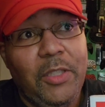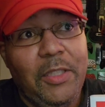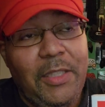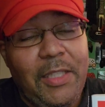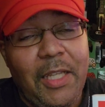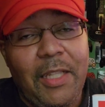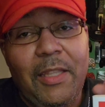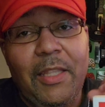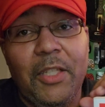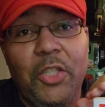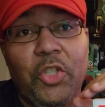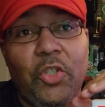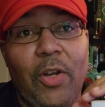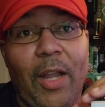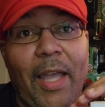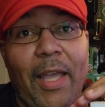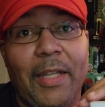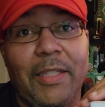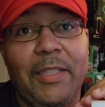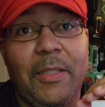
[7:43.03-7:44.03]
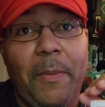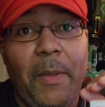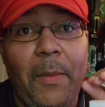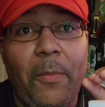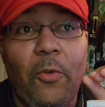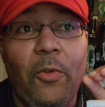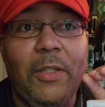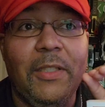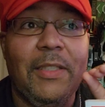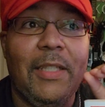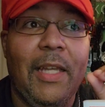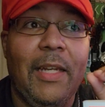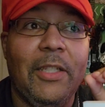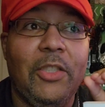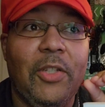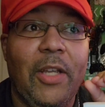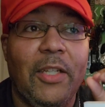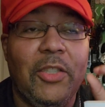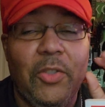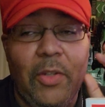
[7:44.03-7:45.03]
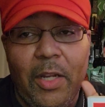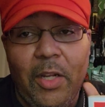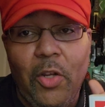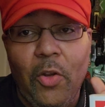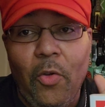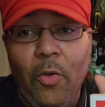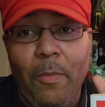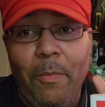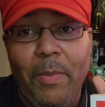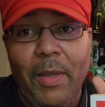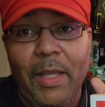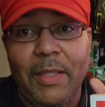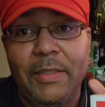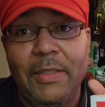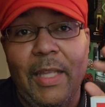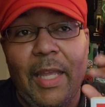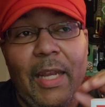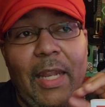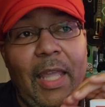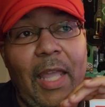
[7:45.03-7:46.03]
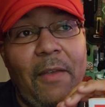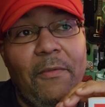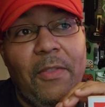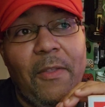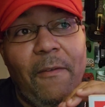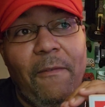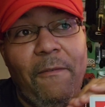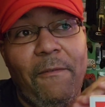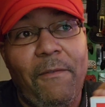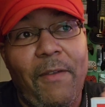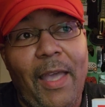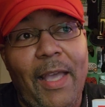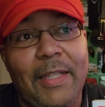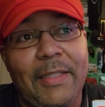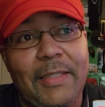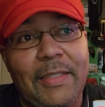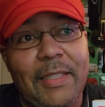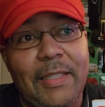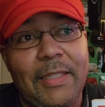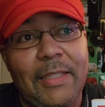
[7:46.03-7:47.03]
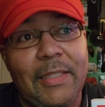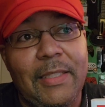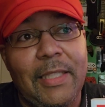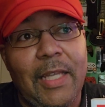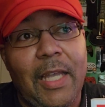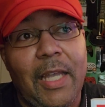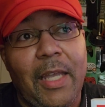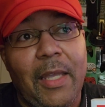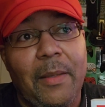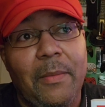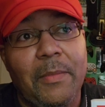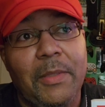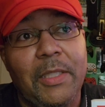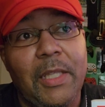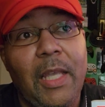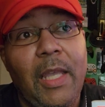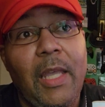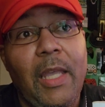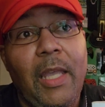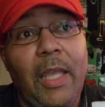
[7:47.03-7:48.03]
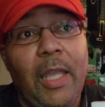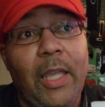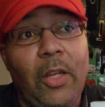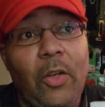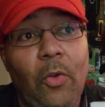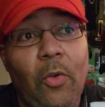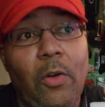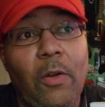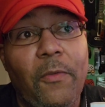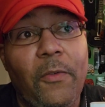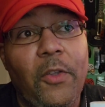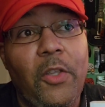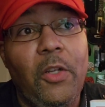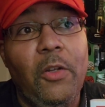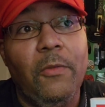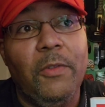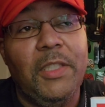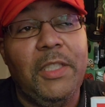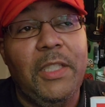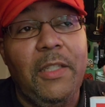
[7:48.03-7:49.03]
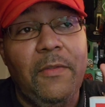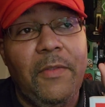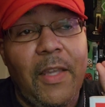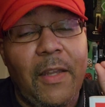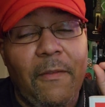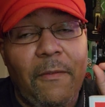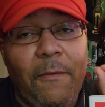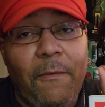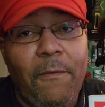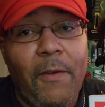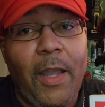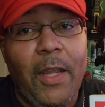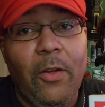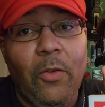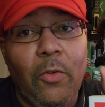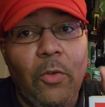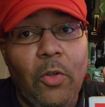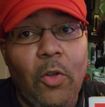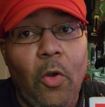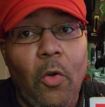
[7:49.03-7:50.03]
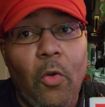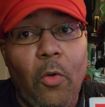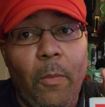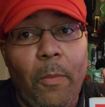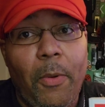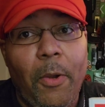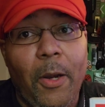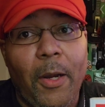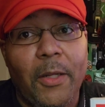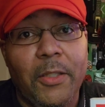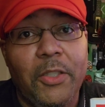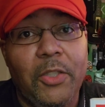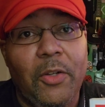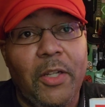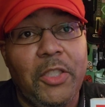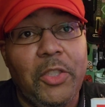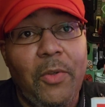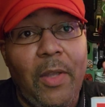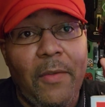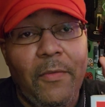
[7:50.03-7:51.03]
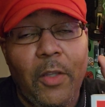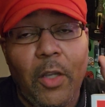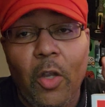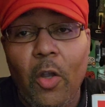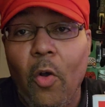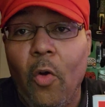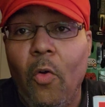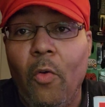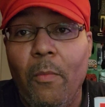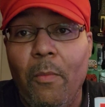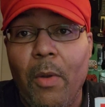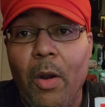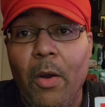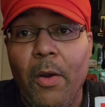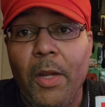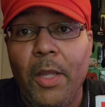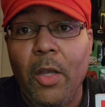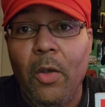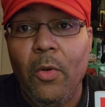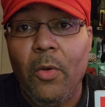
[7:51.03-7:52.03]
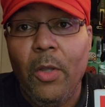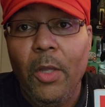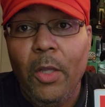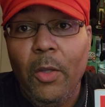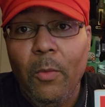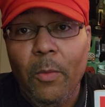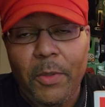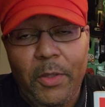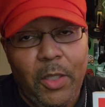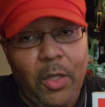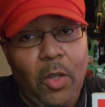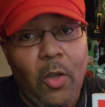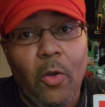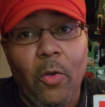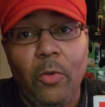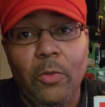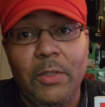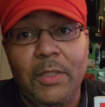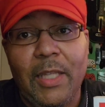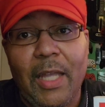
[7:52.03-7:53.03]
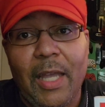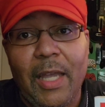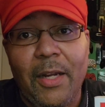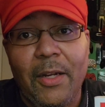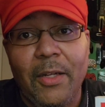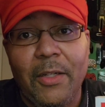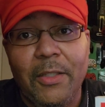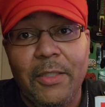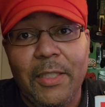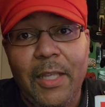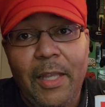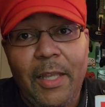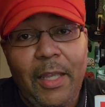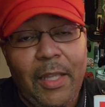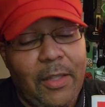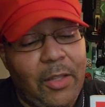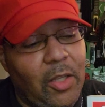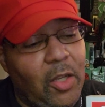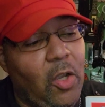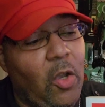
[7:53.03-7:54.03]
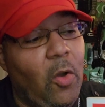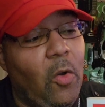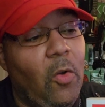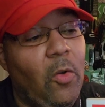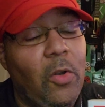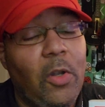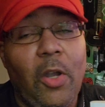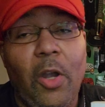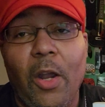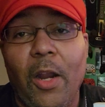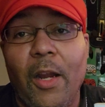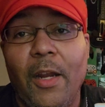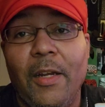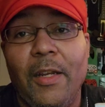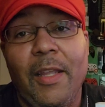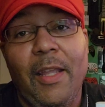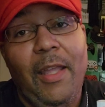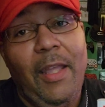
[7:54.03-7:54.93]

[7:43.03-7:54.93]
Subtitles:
did the tracks, the people who designed the tracks so they know them best, and they have the fastest times. In order for you to receive that final gold part, so that you have the gold Mario with the gold tires and the gold kart